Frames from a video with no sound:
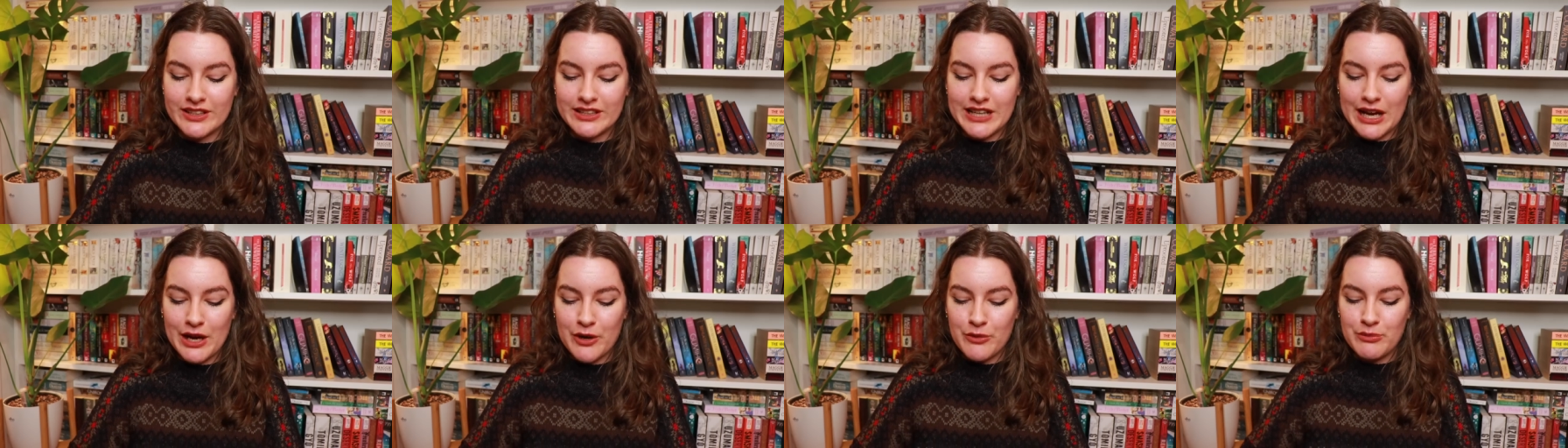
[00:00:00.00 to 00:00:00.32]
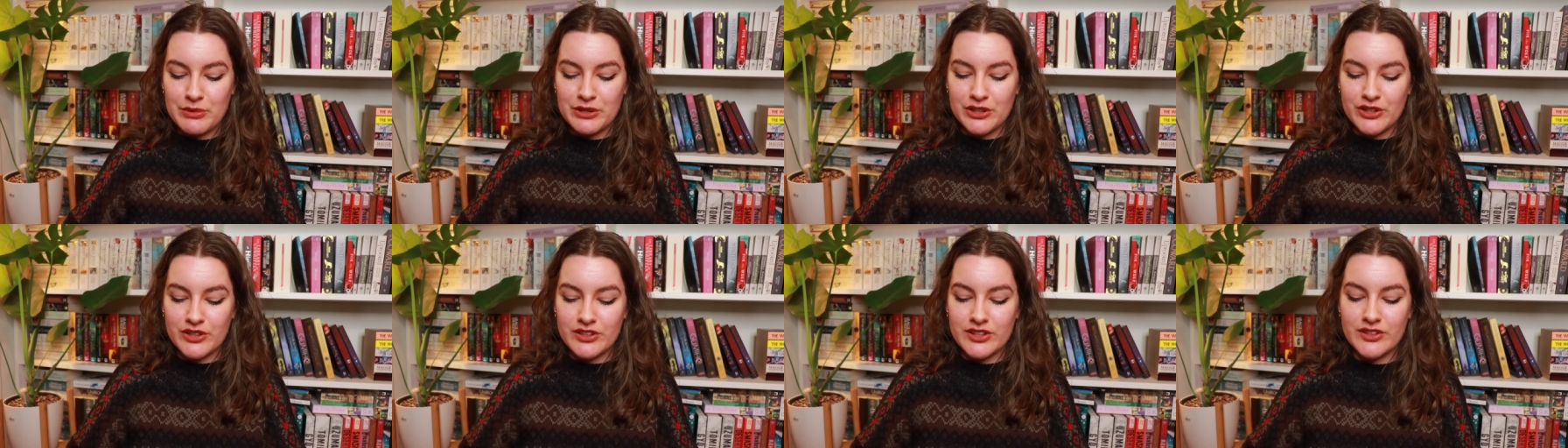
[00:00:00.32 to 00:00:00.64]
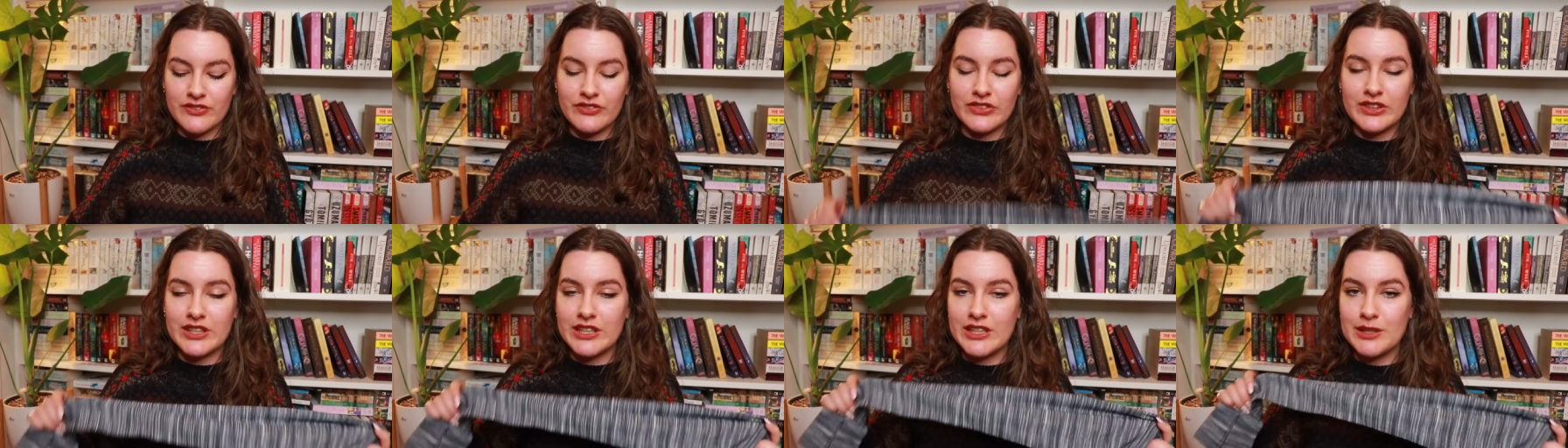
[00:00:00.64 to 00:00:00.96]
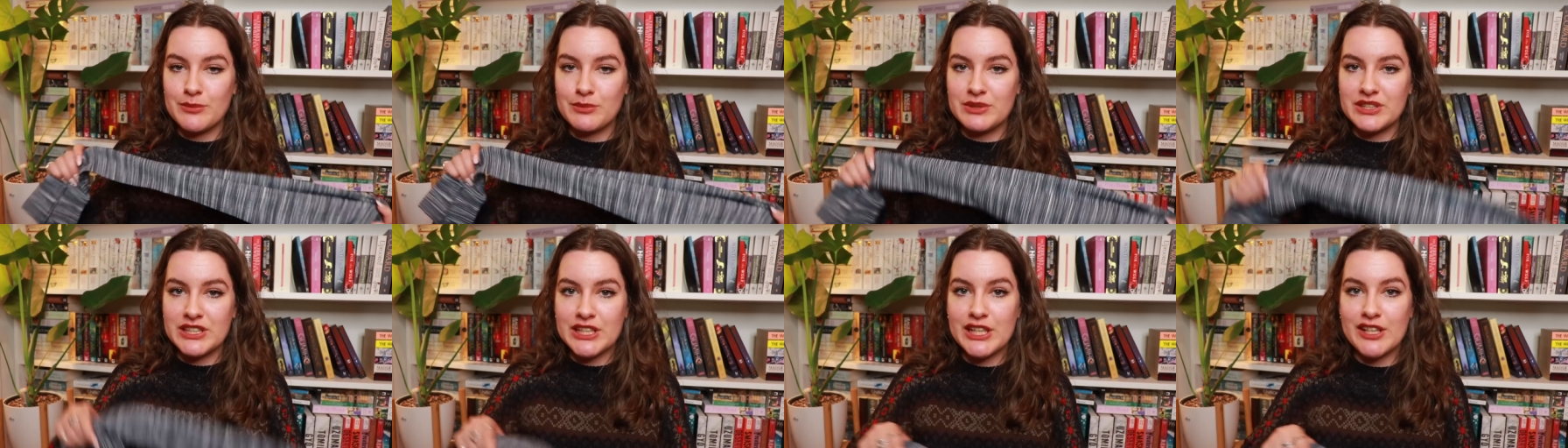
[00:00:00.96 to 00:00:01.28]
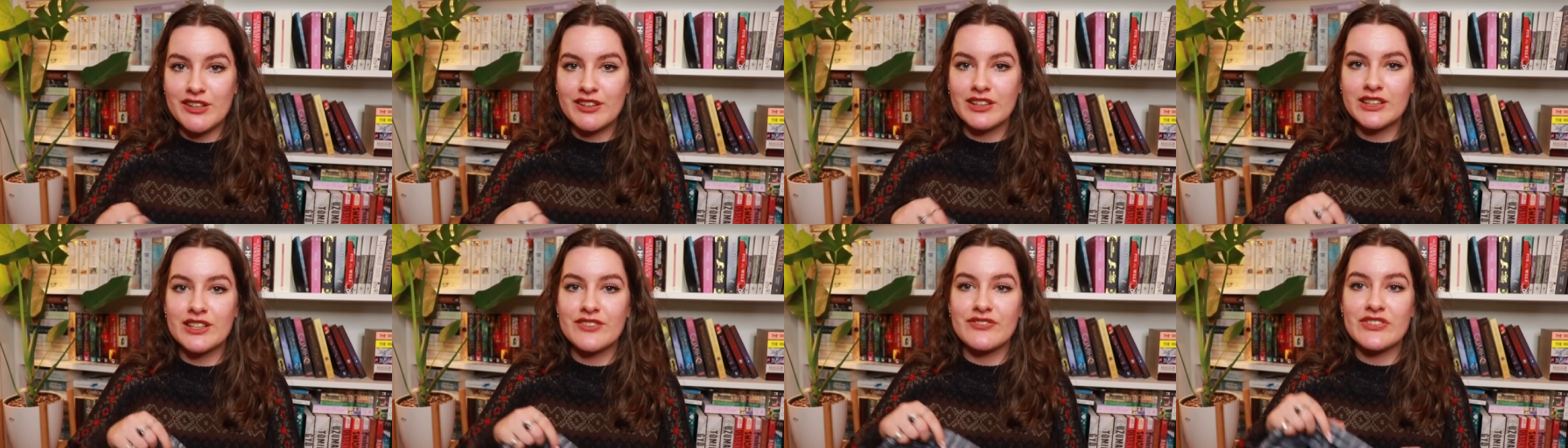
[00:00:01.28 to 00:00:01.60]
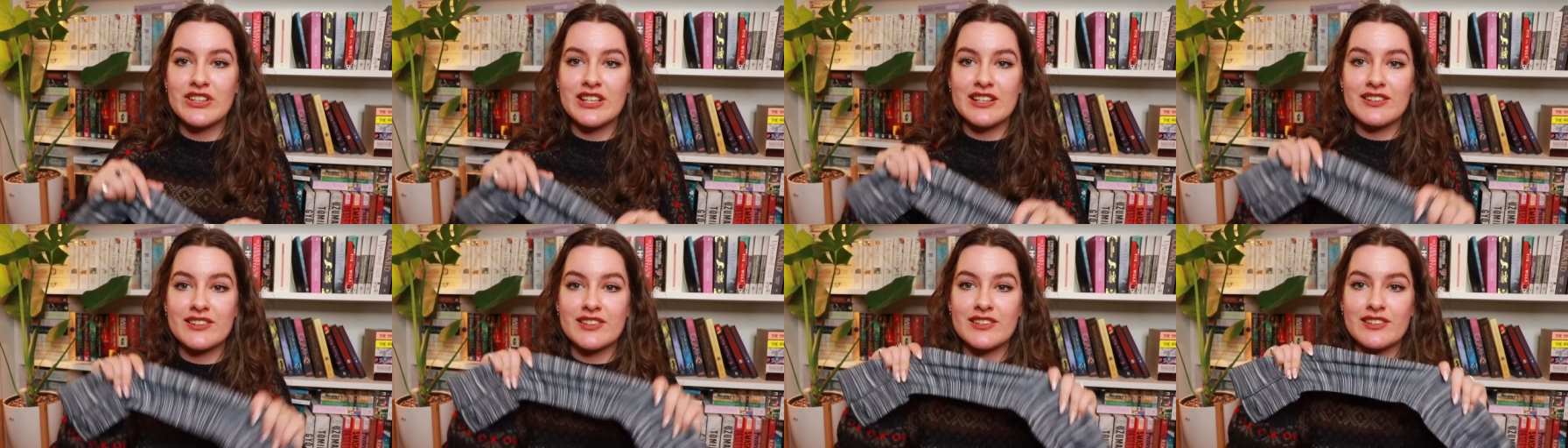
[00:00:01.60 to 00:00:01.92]
Now because of the material of
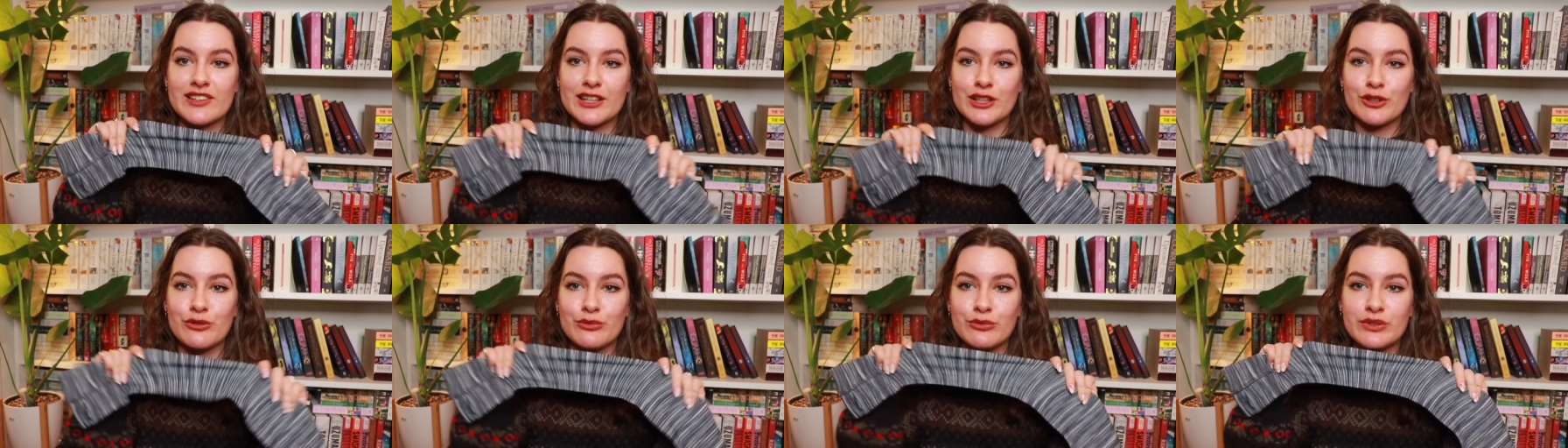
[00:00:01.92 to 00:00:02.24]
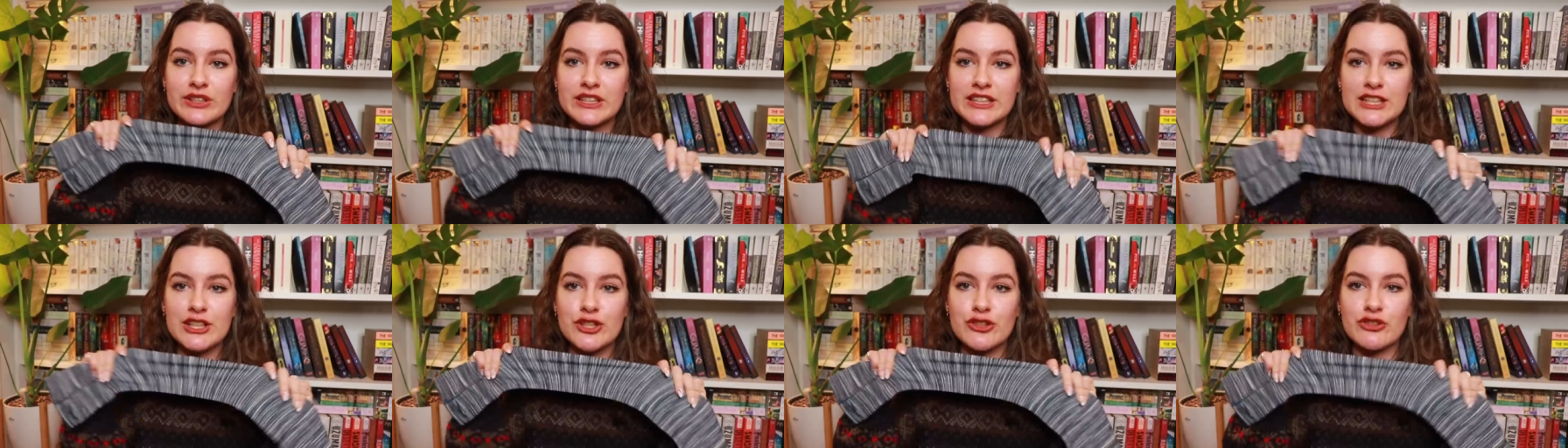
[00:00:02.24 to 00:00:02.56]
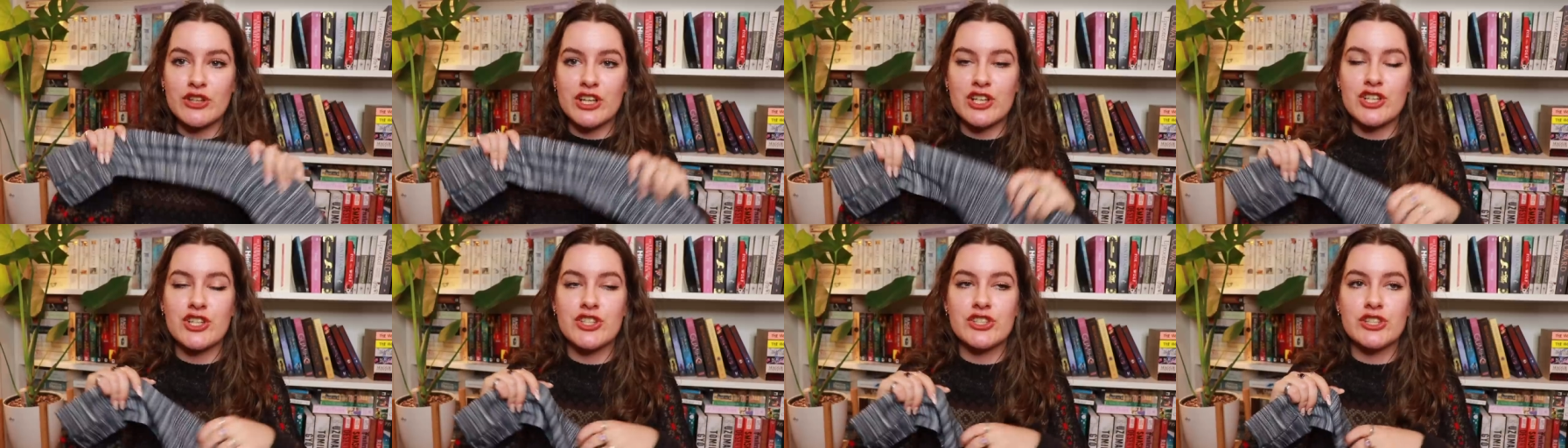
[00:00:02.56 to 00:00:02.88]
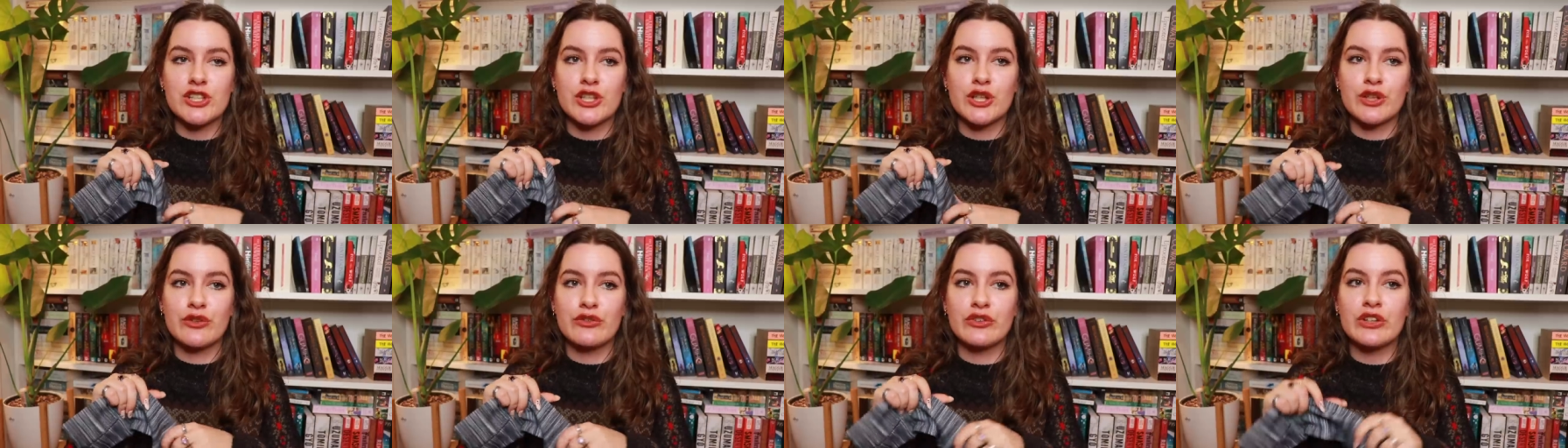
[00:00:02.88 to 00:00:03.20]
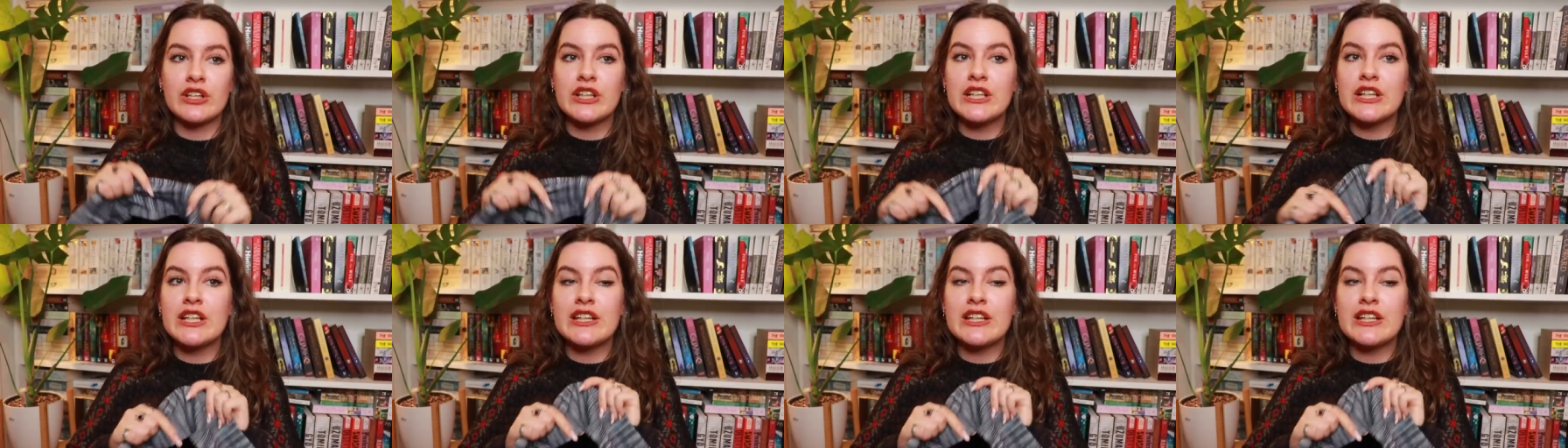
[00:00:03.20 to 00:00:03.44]
this, it's like really stretchy stuff